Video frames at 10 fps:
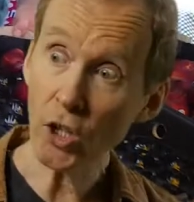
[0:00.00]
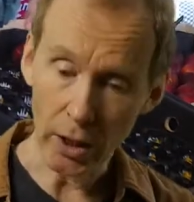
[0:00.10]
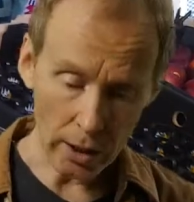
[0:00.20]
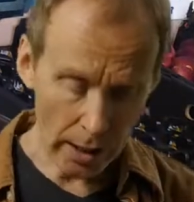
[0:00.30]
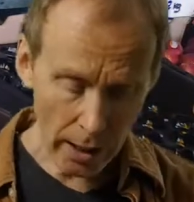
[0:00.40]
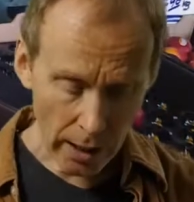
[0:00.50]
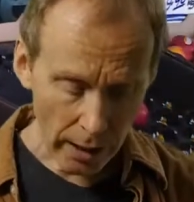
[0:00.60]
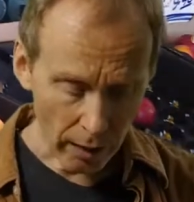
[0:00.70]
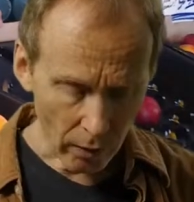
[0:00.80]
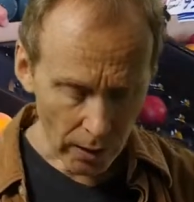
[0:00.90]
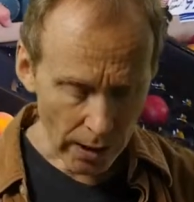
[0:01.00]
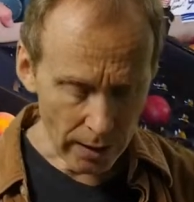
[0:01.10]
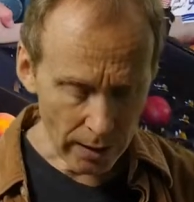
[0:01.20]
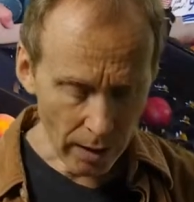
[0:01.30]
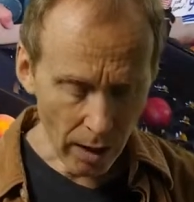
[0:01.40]
it, and on the
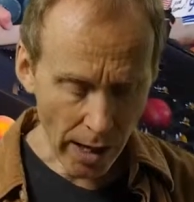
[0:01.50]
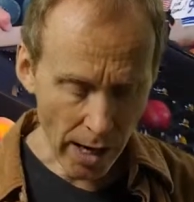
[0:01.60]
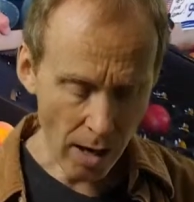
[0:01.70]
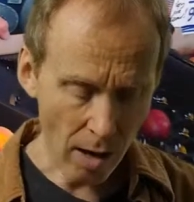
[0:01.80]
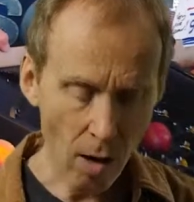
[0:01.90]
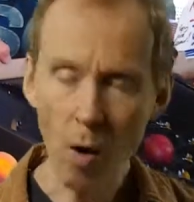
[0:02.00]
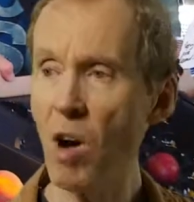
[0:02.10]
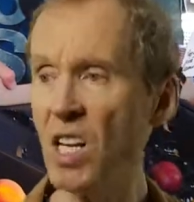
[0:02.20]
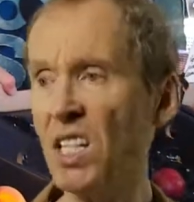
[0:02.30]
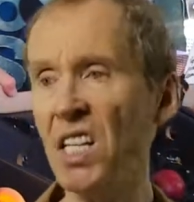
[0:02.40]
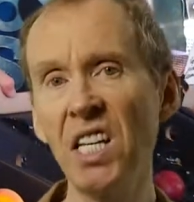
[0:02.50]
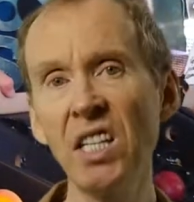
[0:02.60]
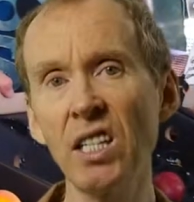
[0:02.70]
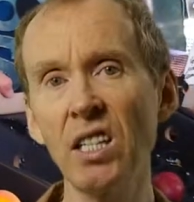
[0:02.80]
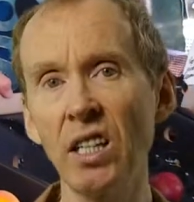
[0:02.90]
inside, almost
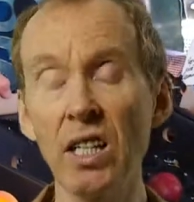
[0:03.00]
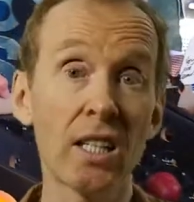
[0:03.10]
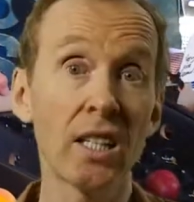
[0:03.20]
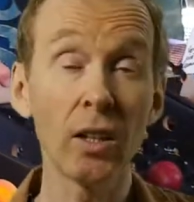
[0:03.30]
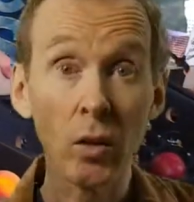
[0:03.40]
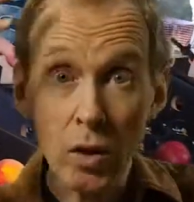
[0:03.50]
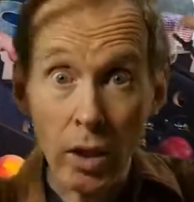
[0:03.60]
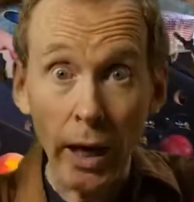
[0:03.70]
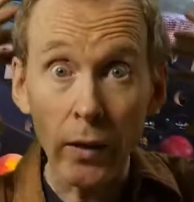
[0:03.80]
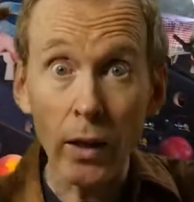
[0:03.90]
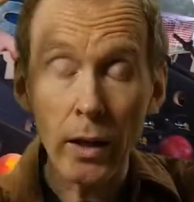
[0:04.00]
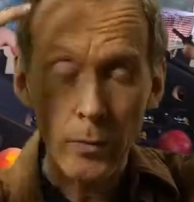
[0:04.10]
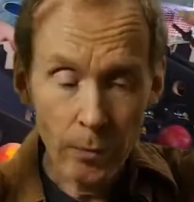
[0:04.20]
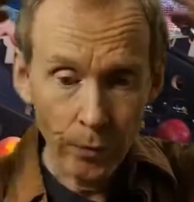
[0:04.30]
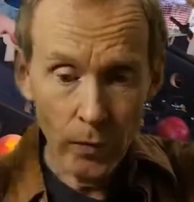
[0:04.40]
instantly, you see it looks like the,
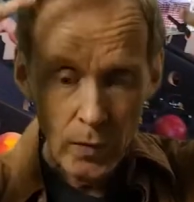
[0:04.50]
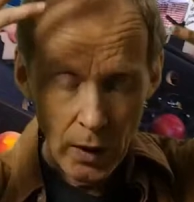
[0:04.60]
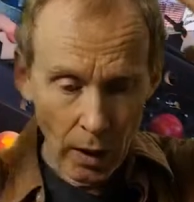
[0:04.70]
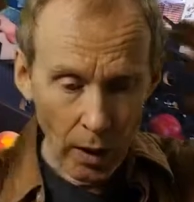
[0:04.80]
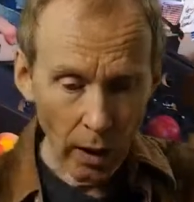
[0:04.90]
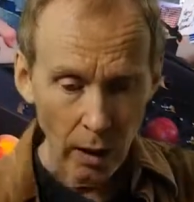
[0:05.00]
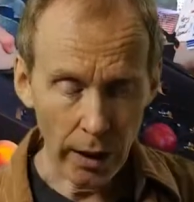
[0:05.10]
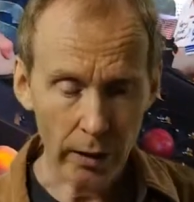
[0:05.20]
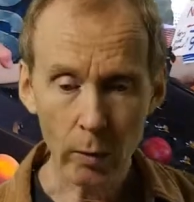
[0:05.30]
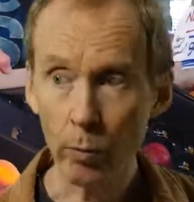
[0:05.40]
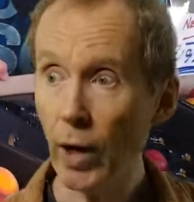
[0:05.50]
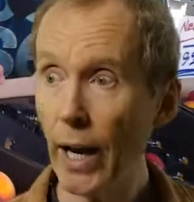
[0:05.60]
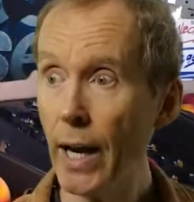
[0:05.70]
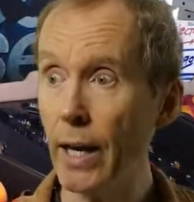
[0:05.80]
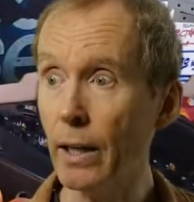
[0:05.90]
like the
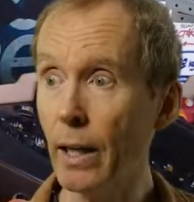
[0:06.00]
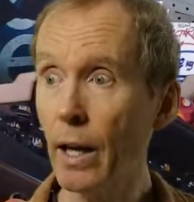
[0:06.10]
brain.